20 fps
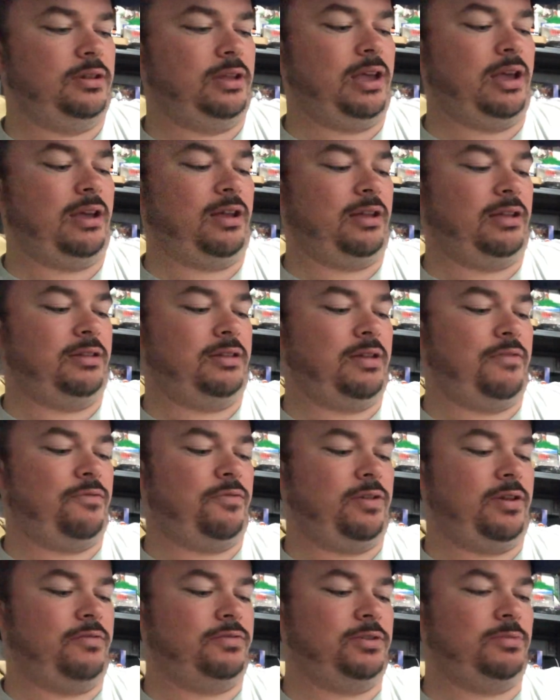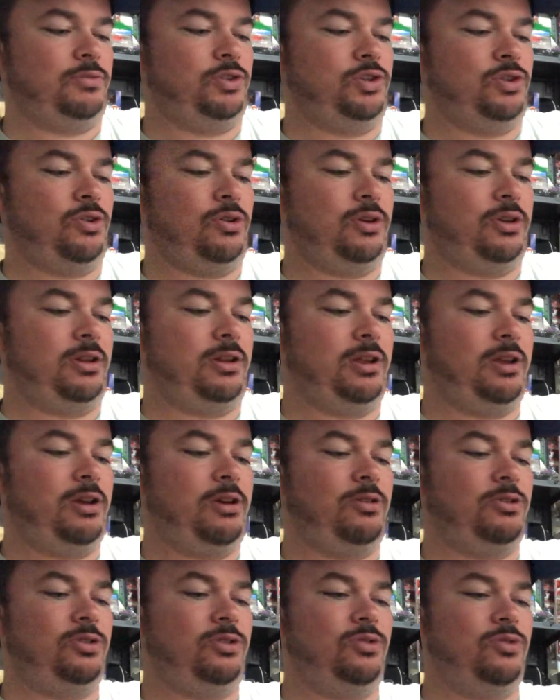Yeah, I definitely have some junk in
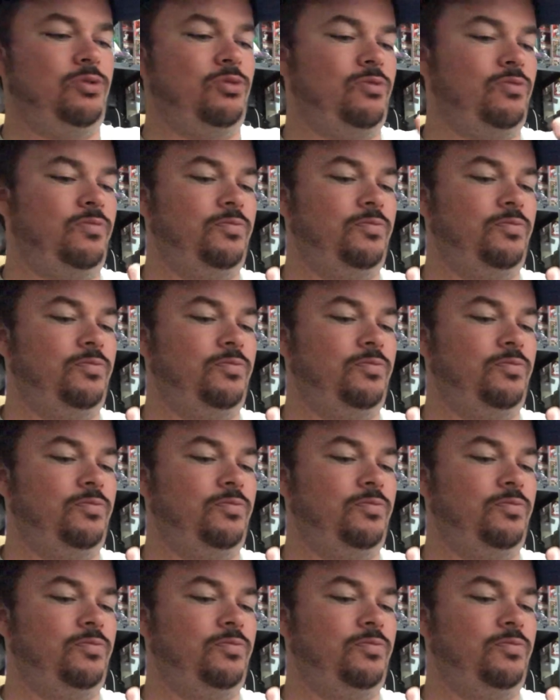here too.